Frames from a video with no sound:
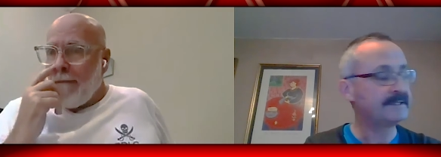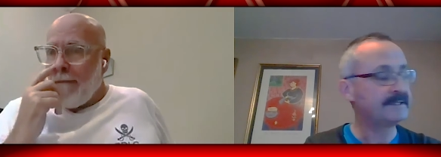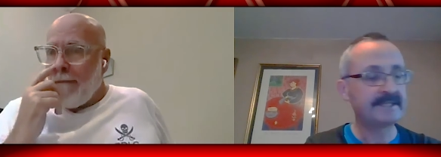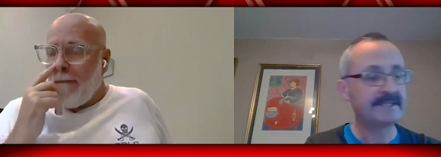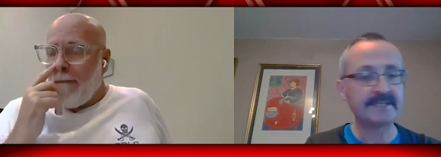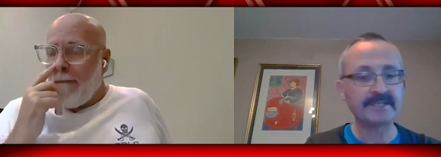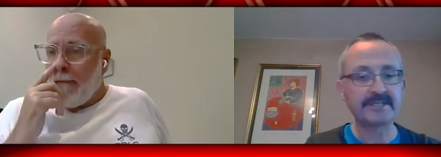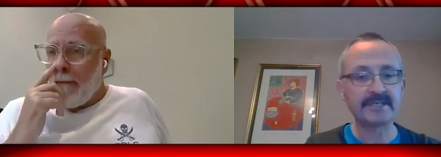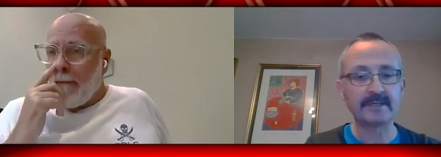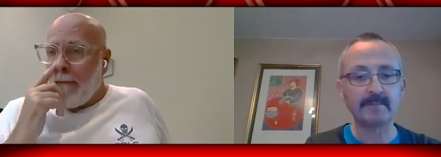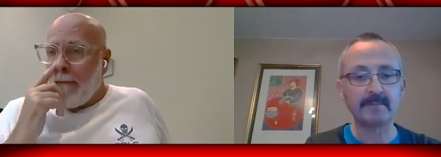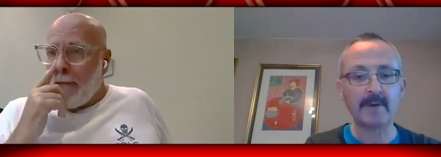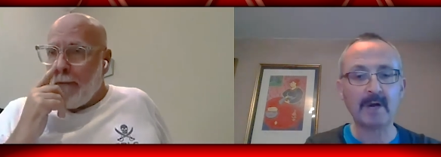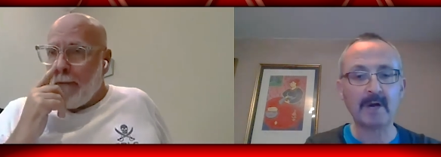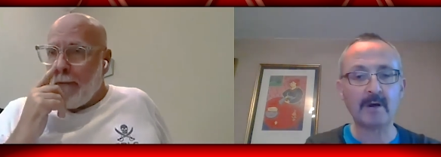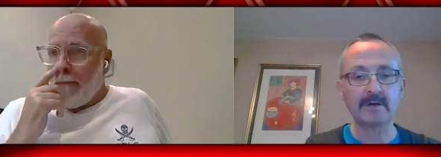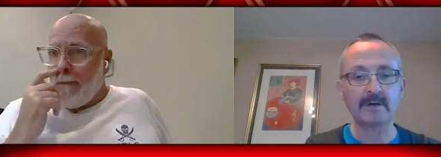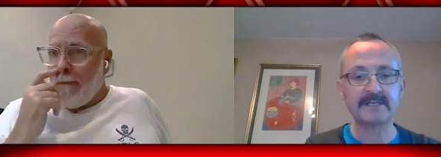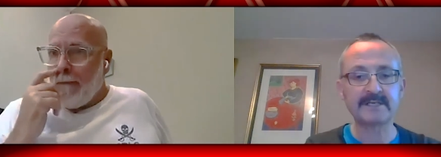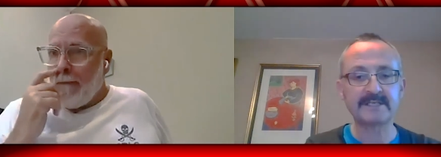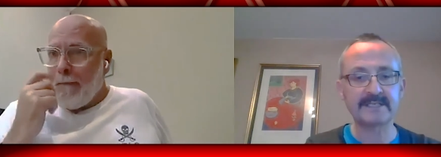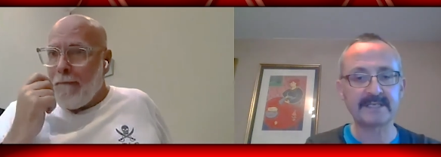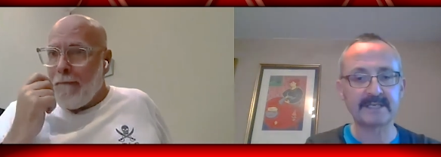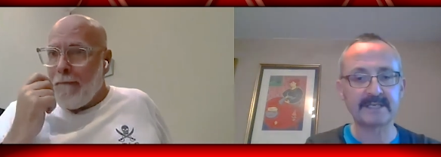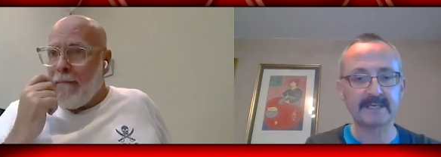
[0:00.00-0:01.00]
Speaker 1: digital
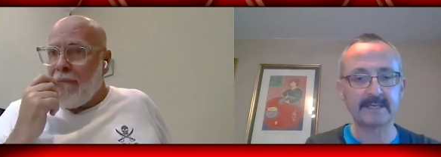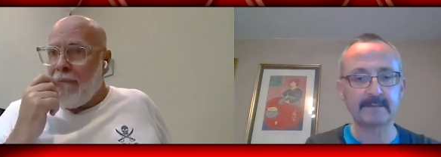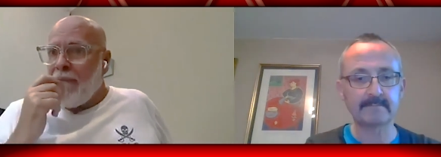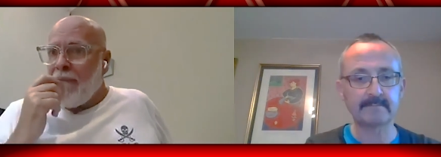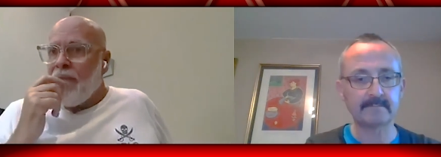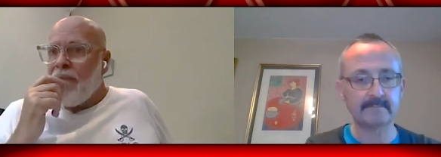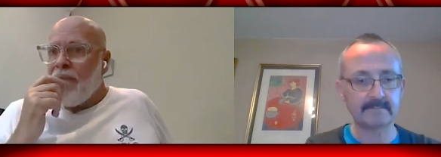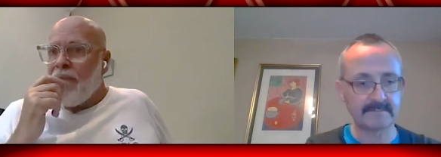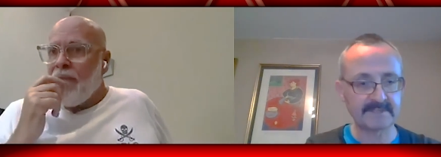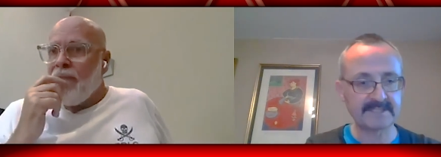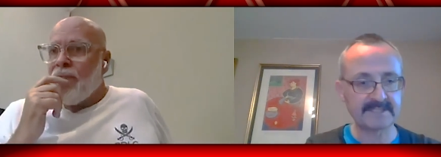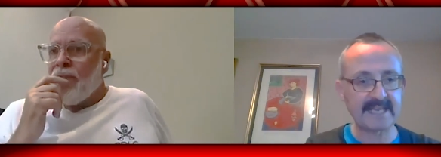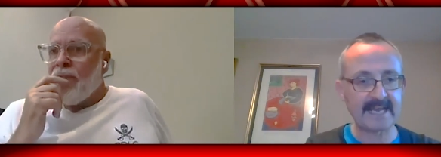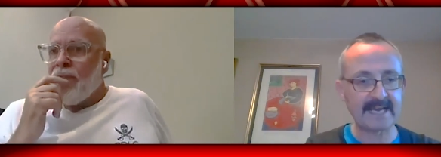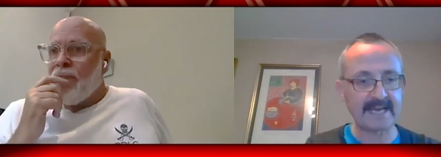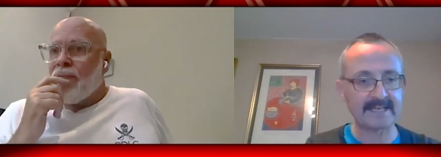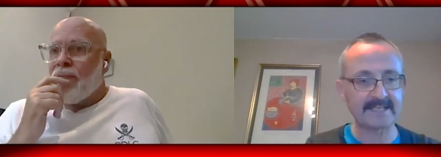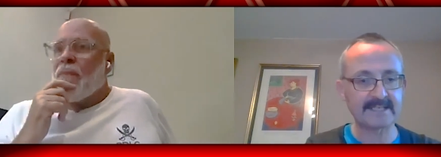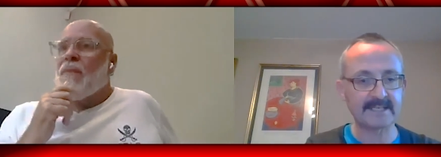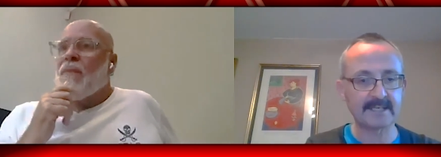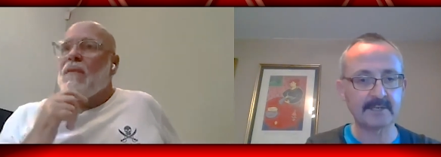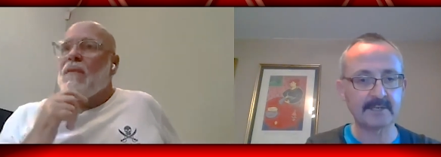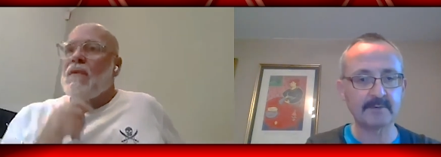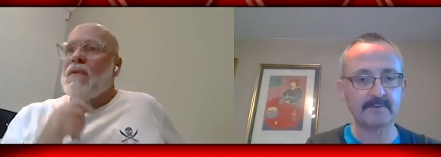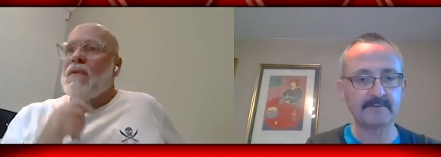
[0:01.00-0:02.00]
marketing
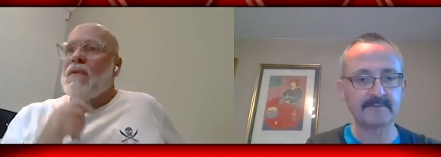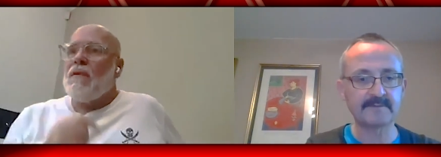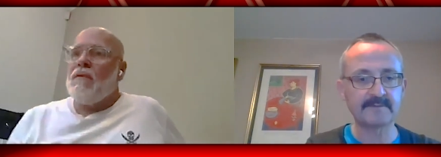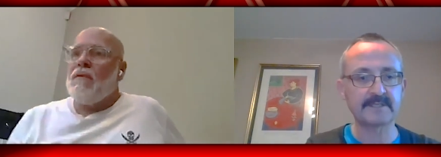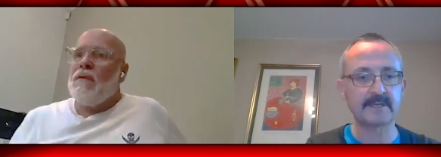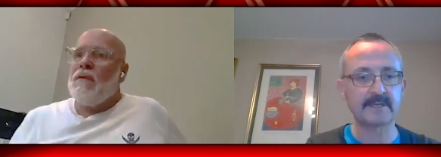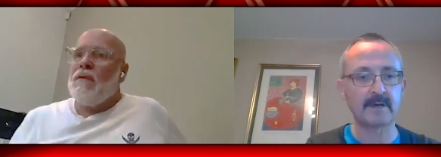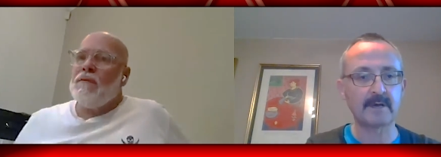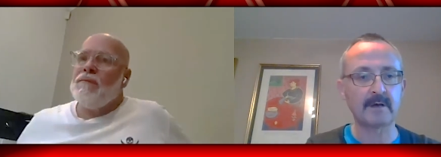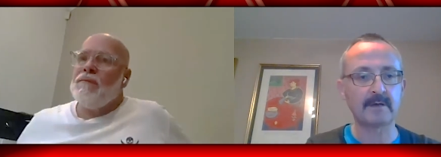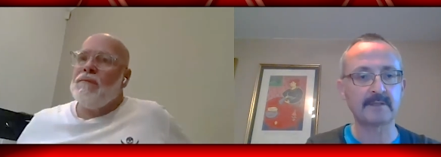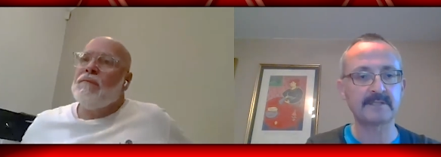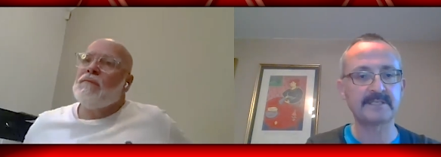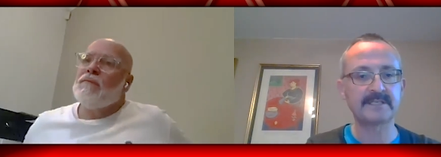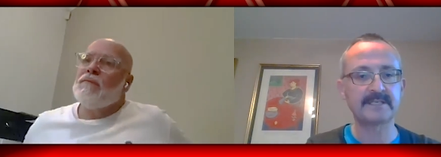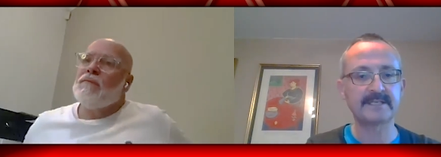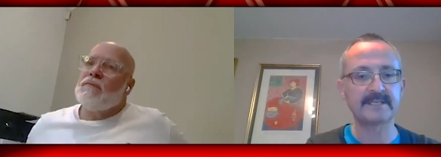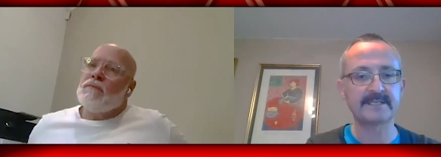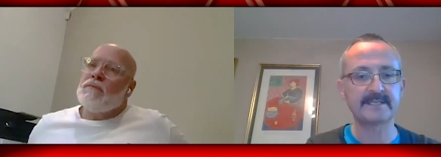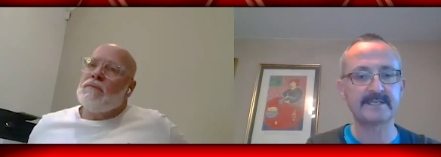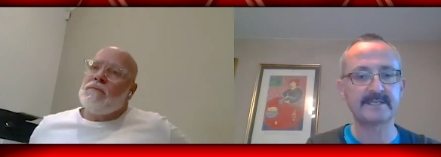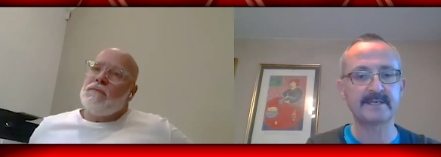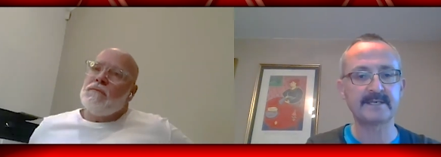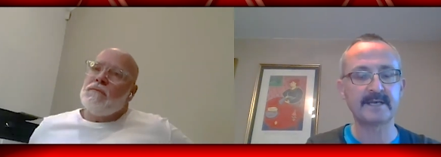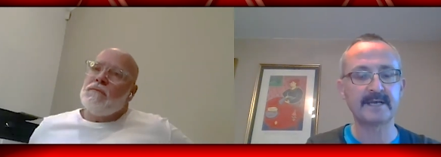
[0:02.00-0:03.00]
sector who have
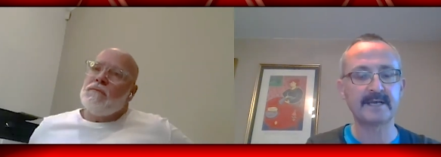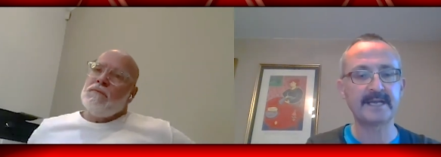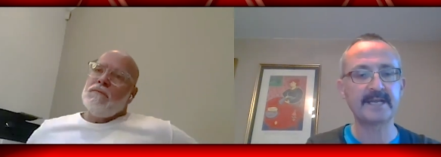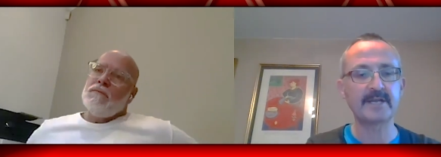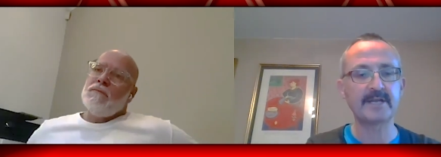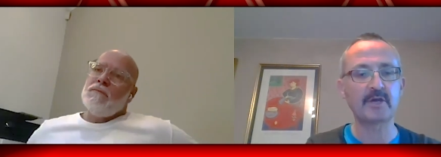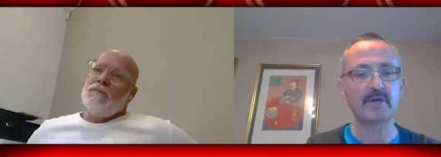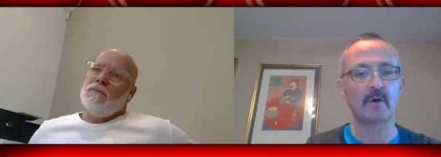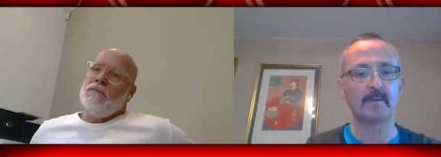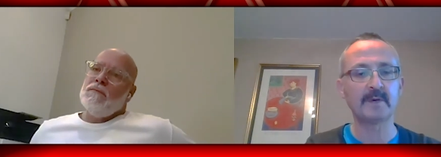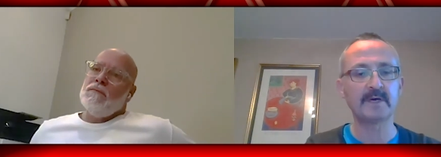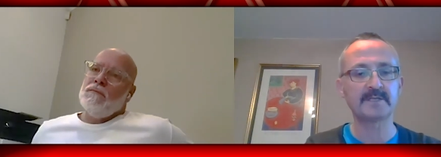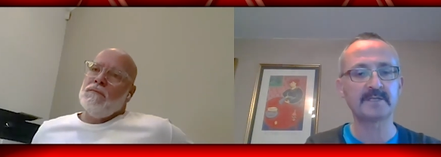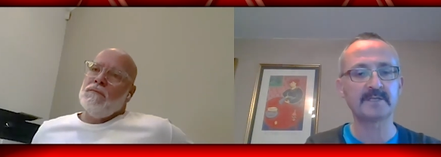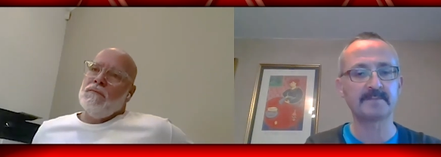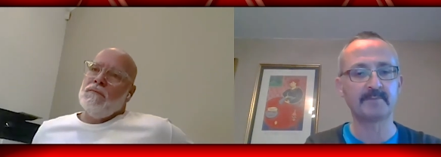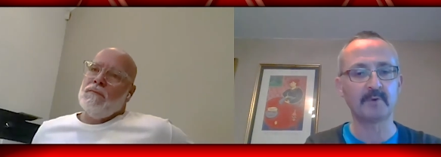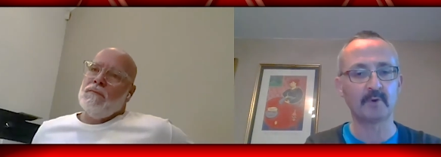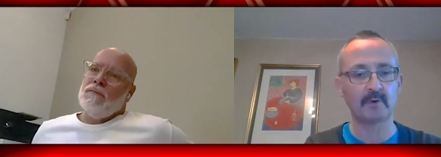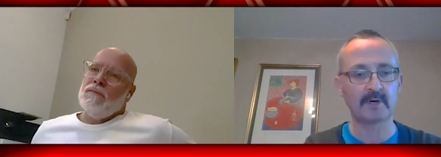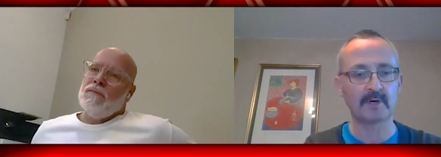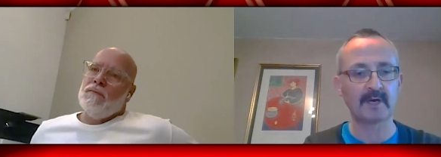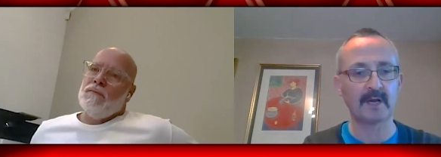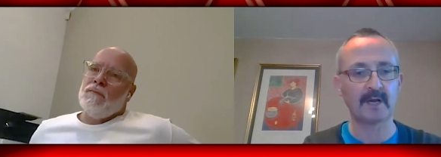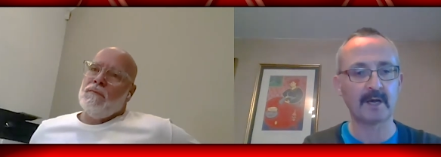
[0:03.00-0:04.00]
started an e-commerce
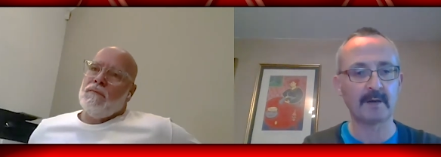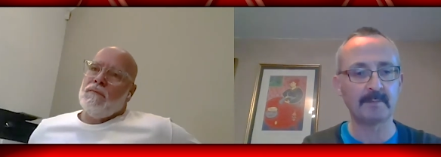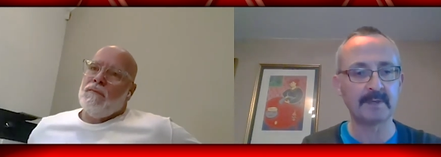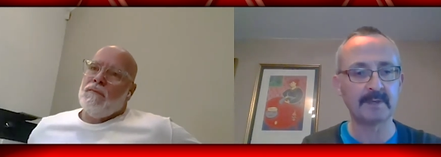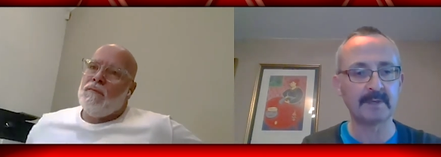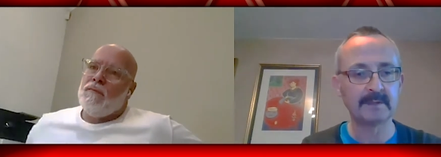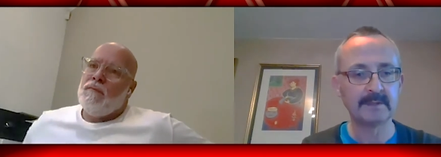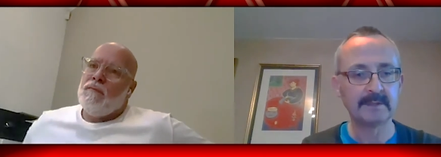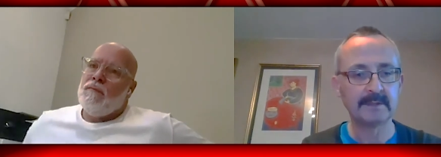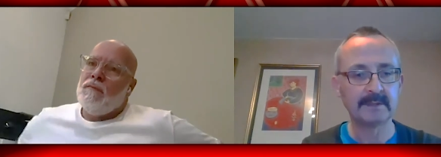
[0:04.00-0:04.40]
book club,